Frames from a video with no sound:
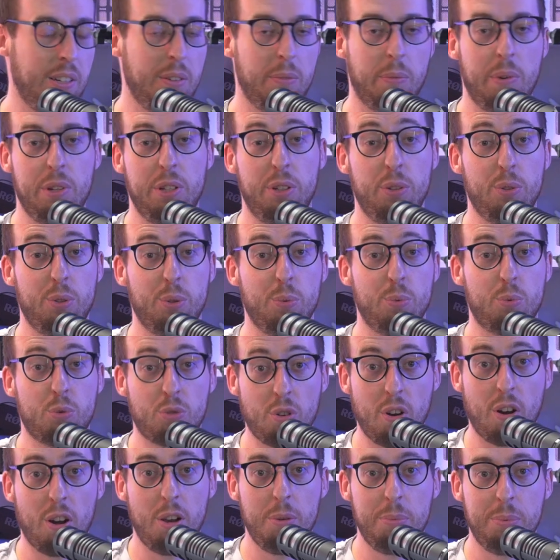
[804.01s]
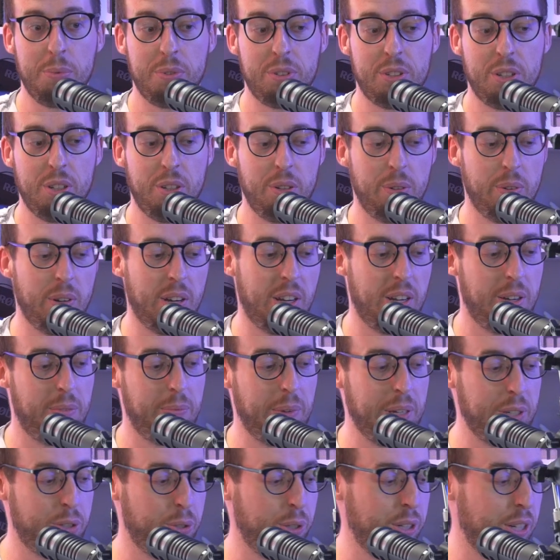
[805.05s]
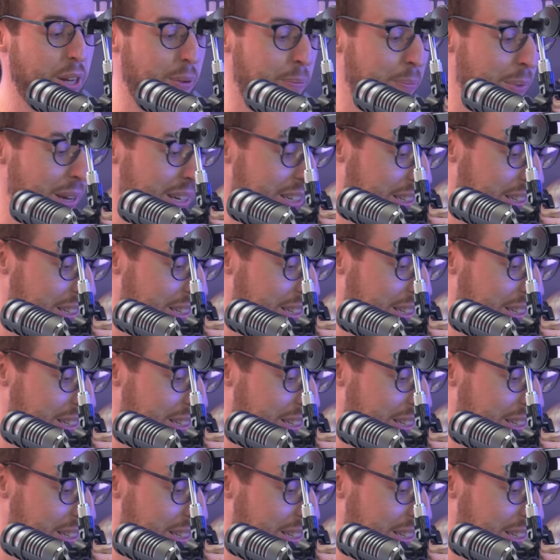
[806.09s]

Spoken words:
when you subscribe to make sure you don't miss